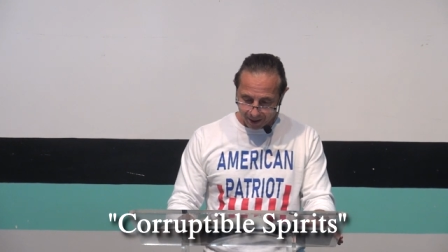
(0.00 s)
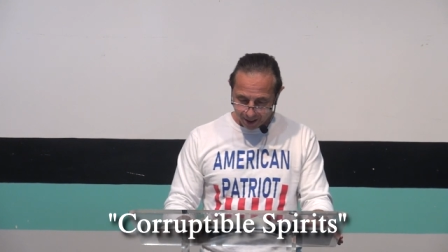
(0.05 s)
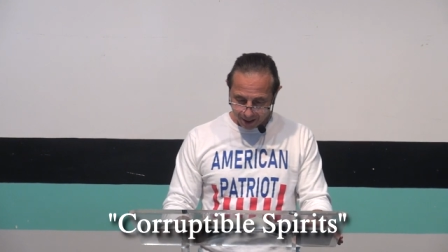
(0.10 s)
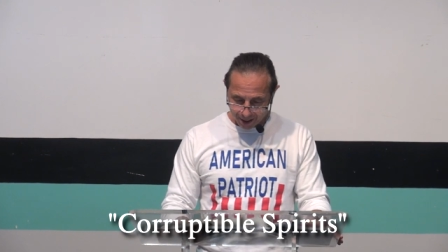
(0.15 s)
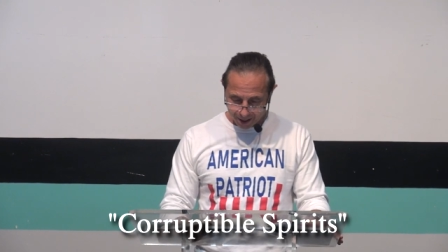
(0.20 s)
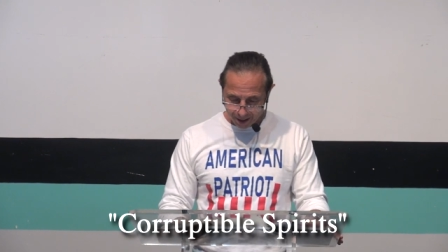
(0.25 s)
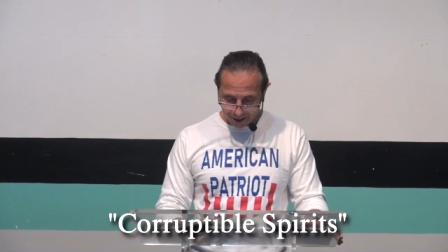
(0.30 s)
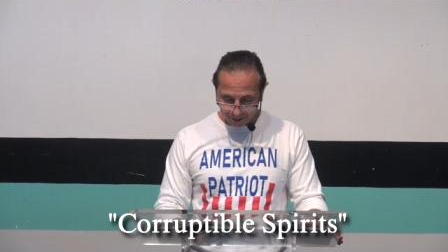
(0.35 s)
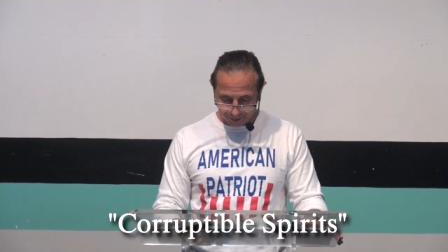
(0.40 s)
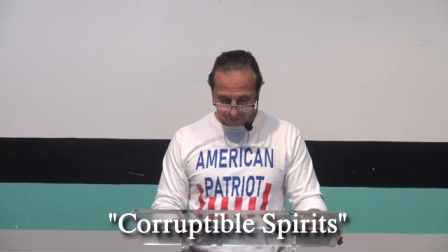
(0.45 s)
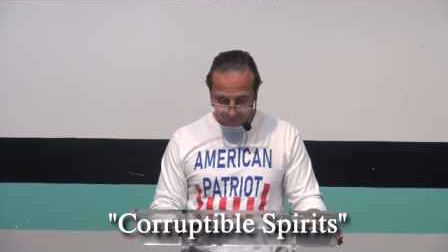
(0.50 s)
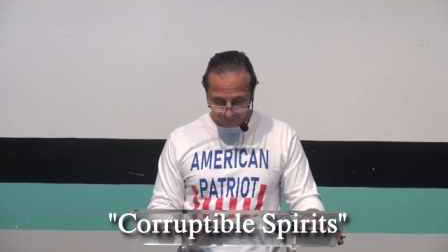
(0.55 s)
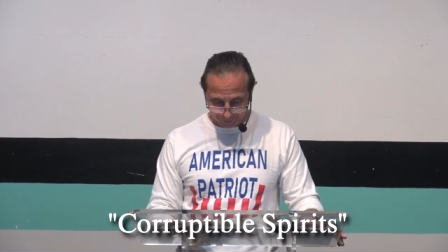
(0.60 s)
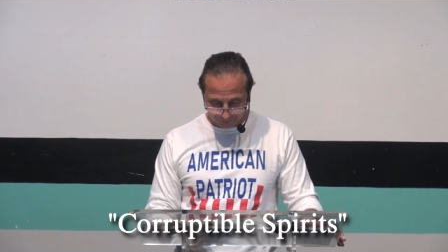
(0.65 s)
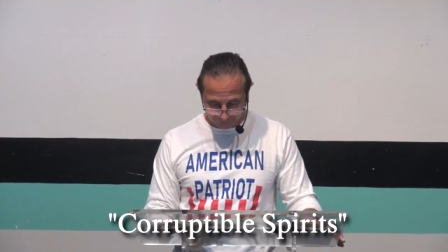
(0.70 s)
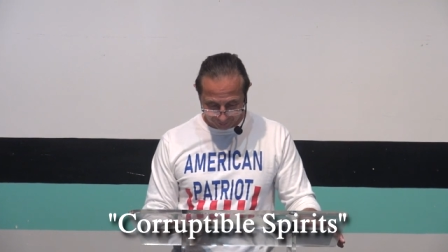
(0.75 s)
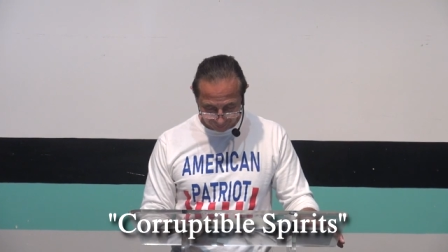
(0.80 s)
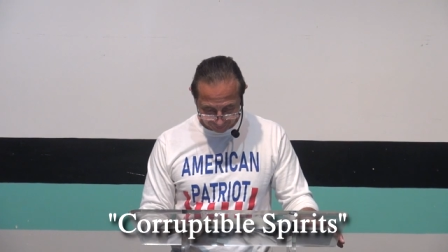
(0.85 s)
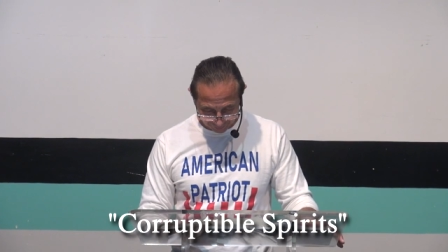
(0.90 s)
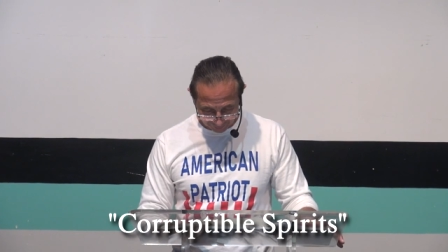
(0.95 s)
Yeah.
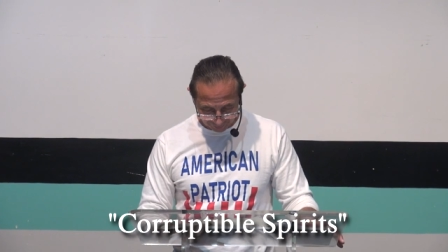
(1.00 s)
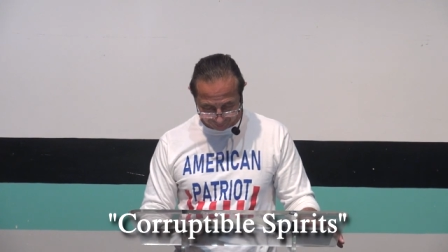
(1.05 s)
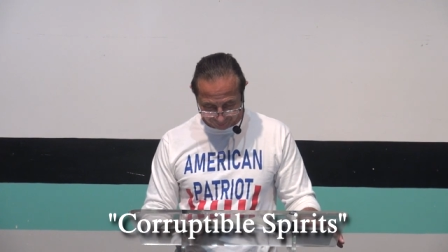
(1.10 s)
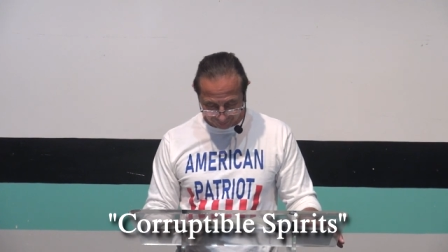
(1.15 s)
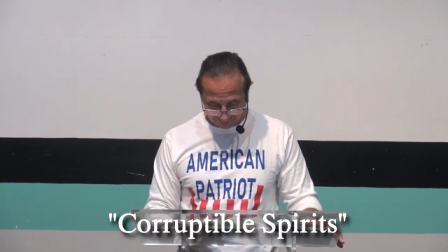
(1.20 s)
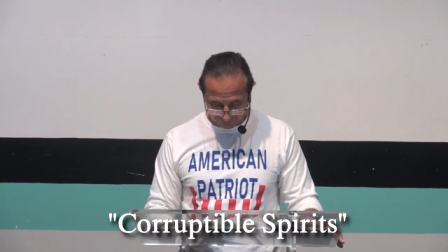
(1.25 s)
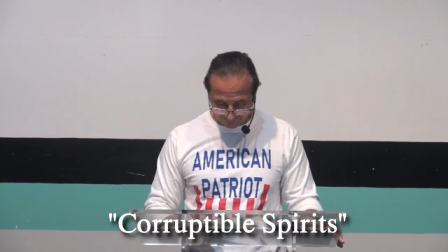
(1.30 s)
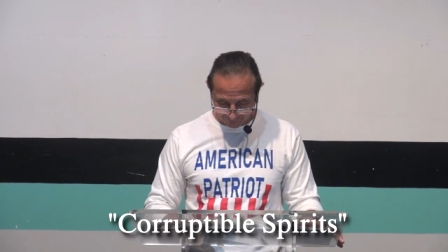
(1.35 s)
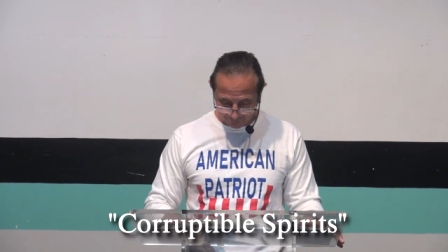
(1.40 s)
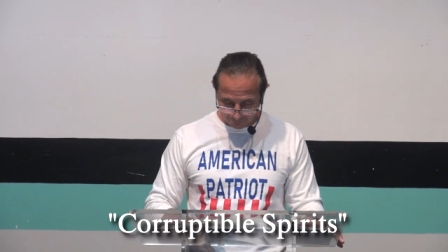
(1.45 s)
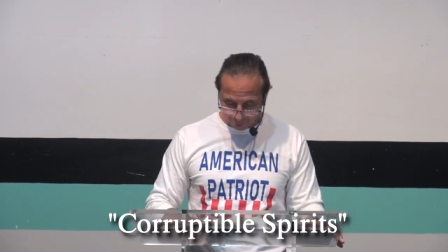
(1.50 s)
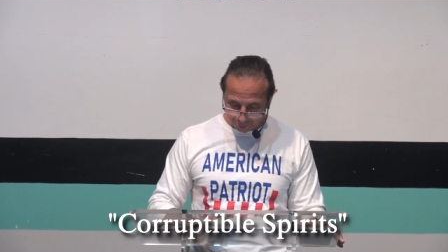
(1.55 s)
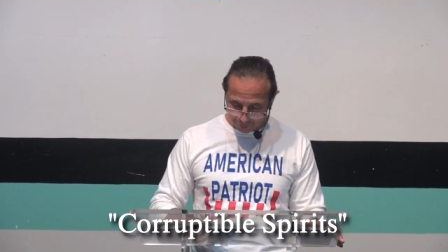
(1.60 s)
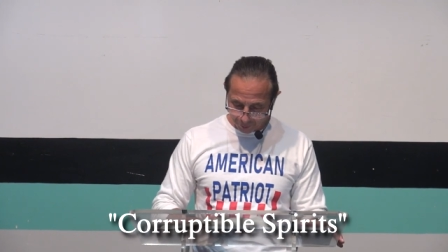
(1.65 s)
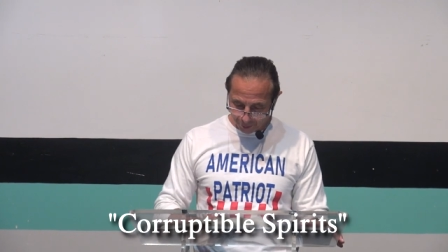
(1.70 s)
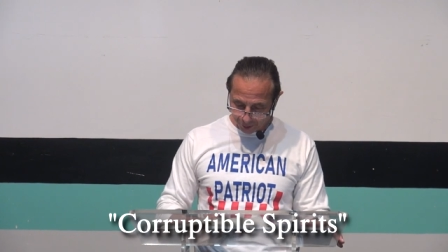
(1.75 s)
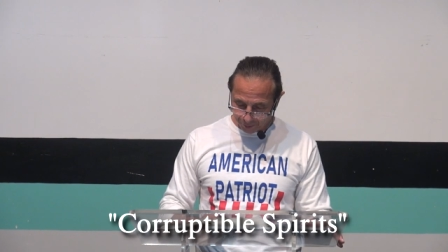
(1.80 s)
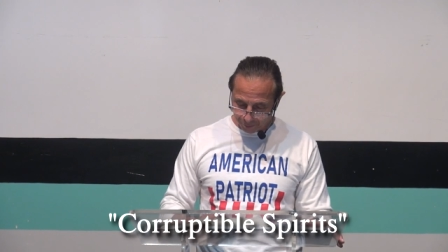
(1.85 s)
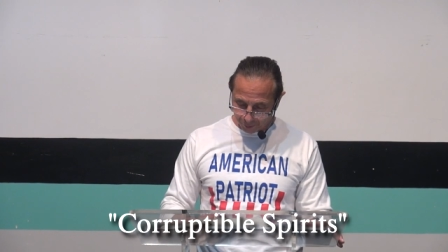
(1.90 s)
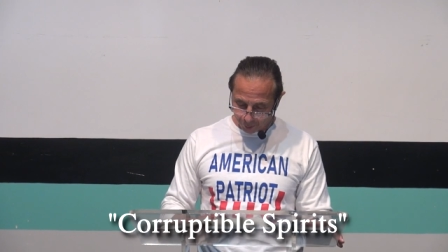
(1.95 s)
For if
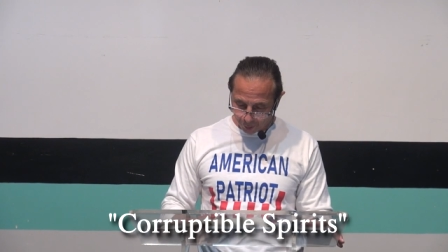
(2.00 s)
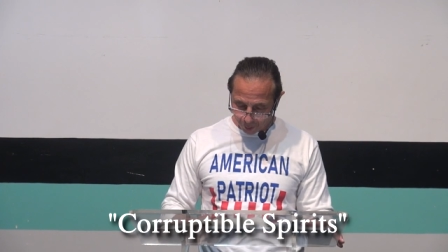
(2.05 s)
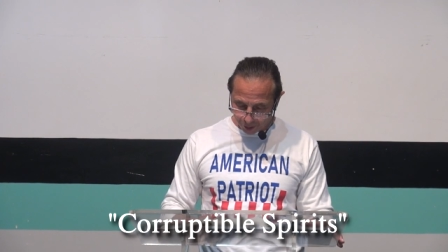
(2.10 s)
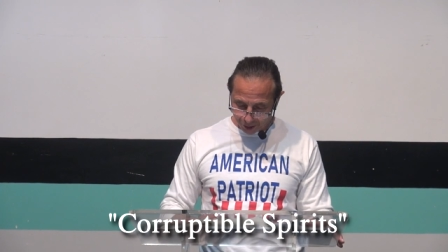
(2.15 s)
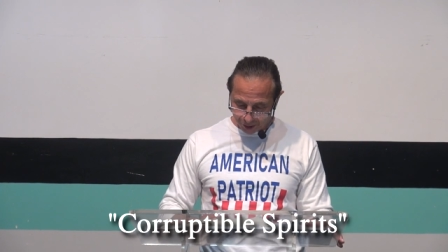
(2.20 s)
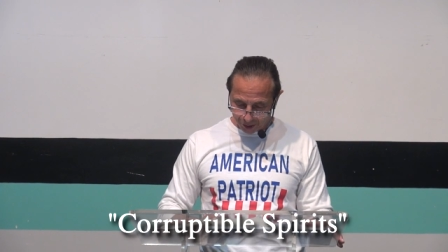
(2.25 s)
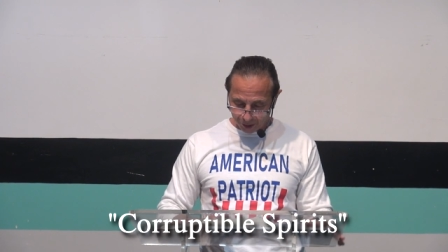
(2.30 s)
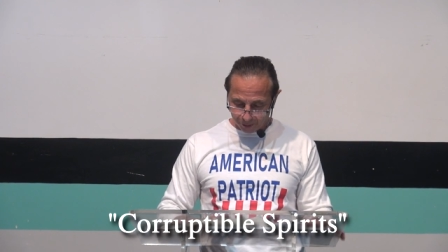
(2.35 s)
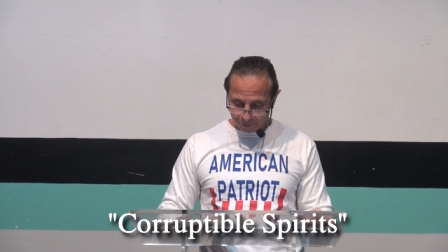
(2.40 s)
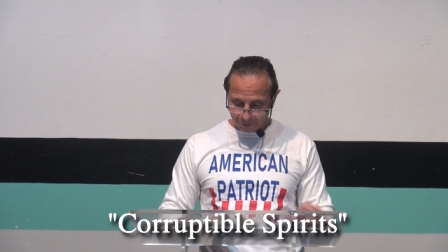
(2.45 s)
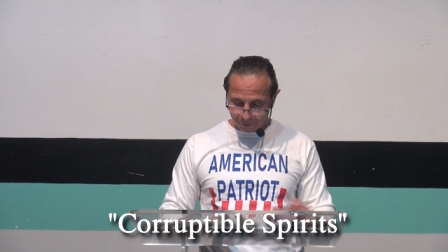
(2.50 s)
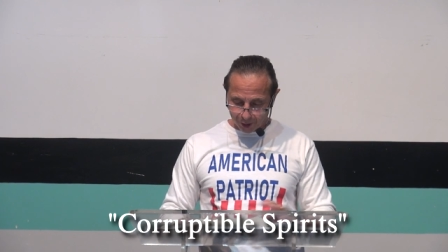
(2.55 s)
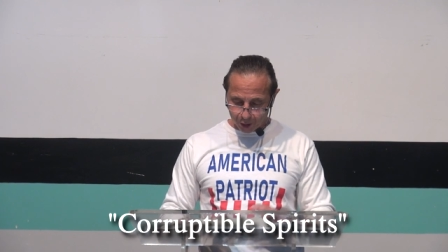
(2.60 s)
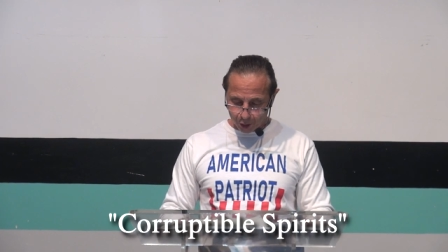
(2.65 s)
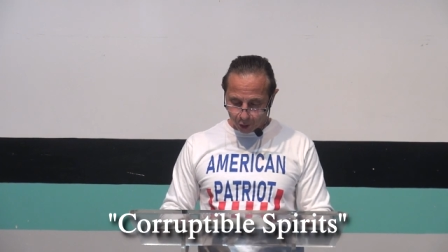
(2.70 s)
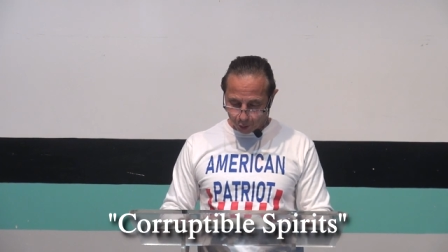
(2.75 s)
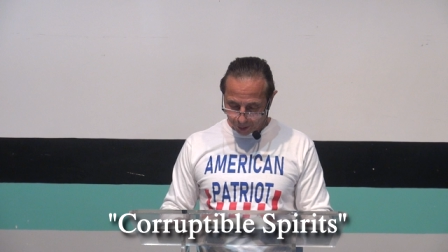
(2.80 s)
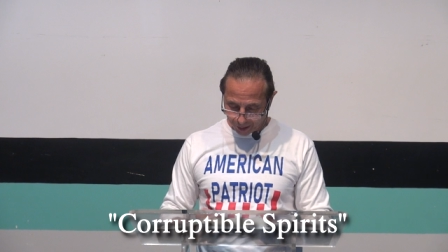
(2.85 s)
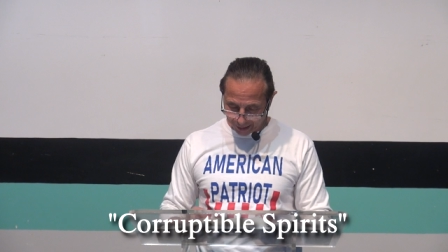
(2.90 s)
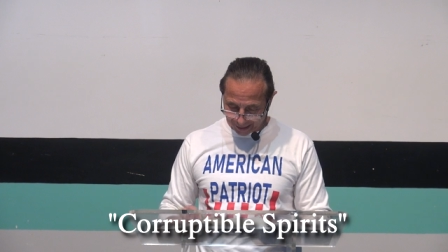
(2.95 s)
you live according to the flesh,
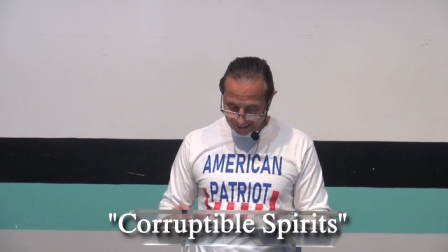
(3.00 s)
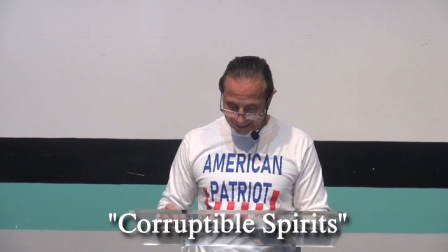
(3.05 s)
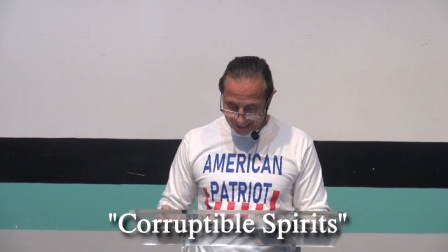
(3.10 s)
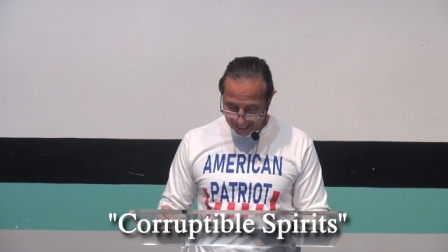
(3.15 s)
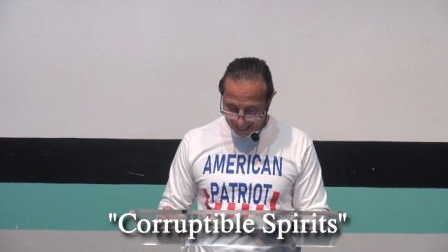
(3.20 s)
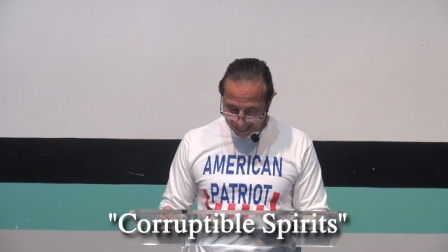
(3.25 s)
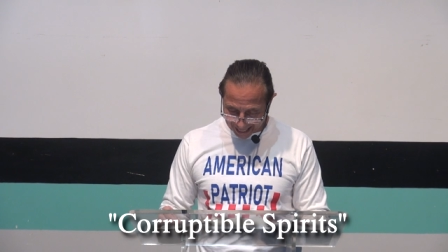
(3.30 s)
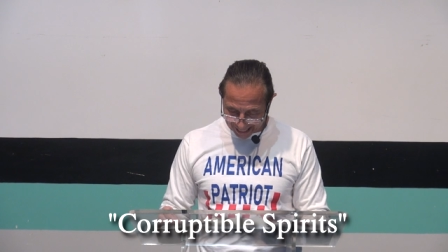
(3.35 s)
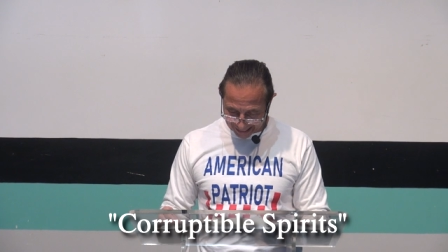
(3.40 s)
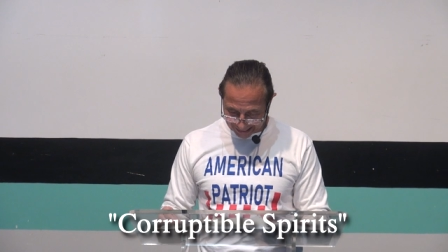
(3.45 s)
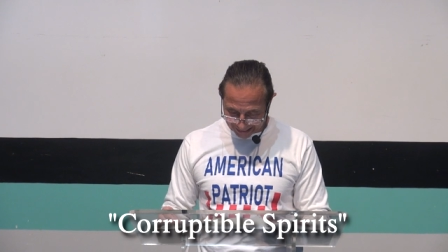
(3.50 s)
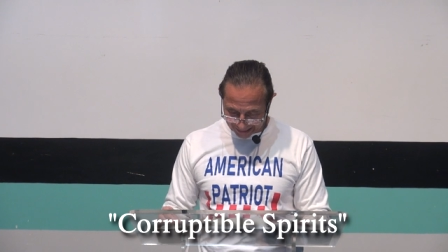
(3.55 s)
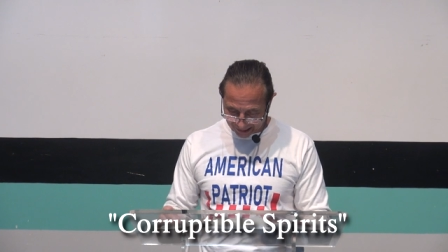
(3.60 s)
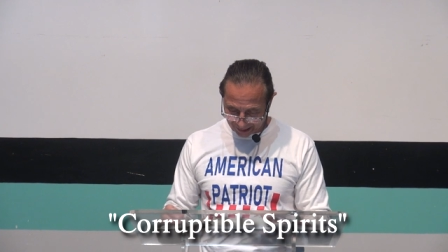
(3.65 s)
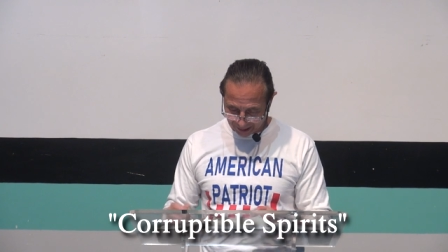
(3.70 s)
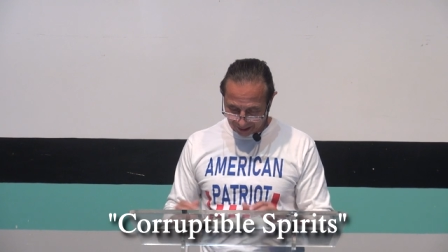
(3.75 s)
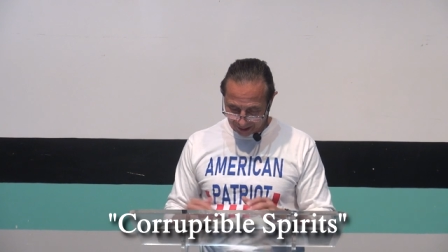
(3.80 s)
you're going to die.